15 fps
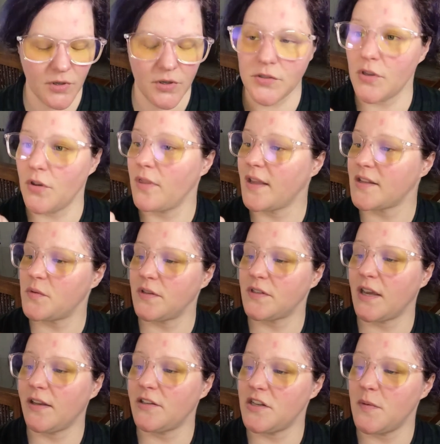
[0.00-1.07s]
So that's what
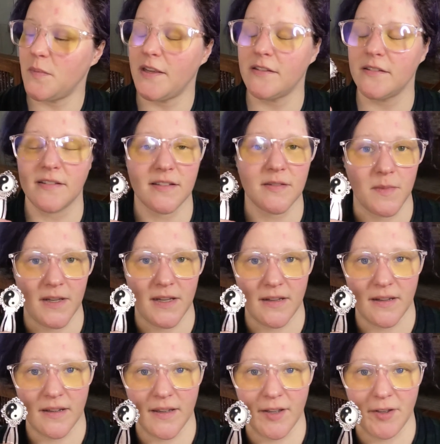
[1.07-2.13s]
Tai Chi means to
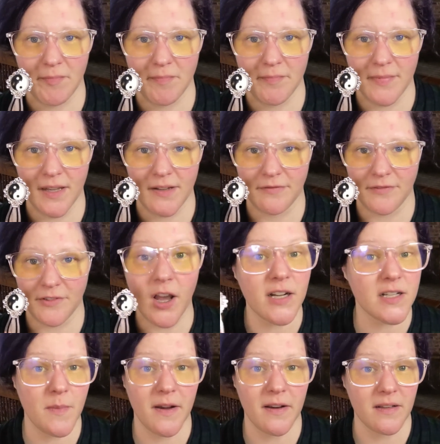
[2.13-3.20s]
me. Um, I've
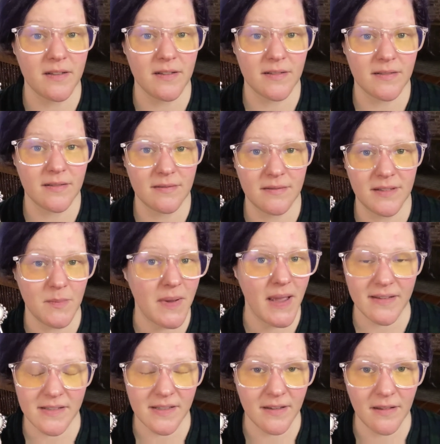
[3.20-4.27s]
talked about it in
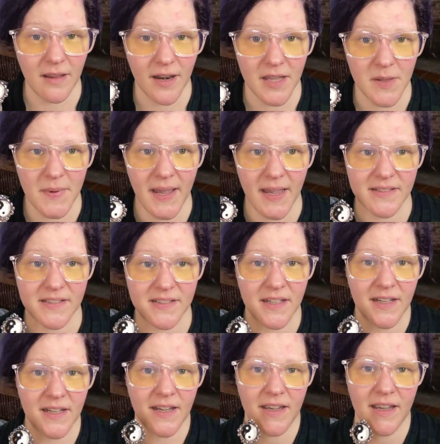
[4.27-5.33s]
passing a lot in the past,
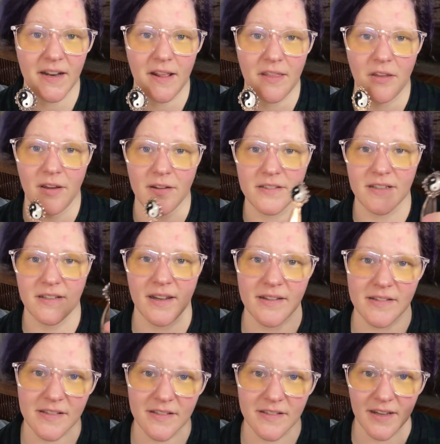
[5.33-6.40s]
and I thought today
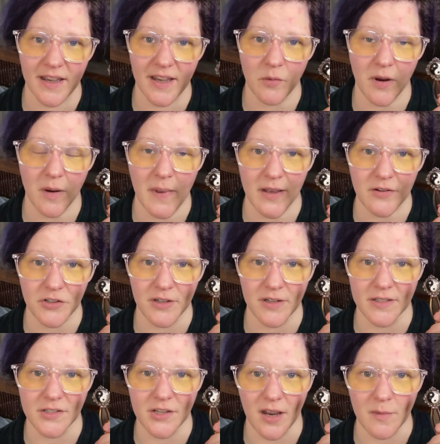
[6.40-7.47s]
is the day where I'm actually
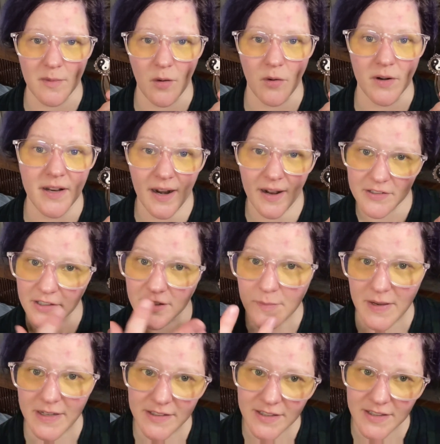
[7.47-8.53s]
going to talk about what it actually
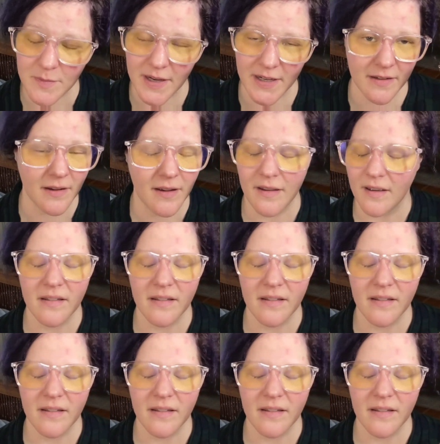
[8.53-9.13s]
means to me.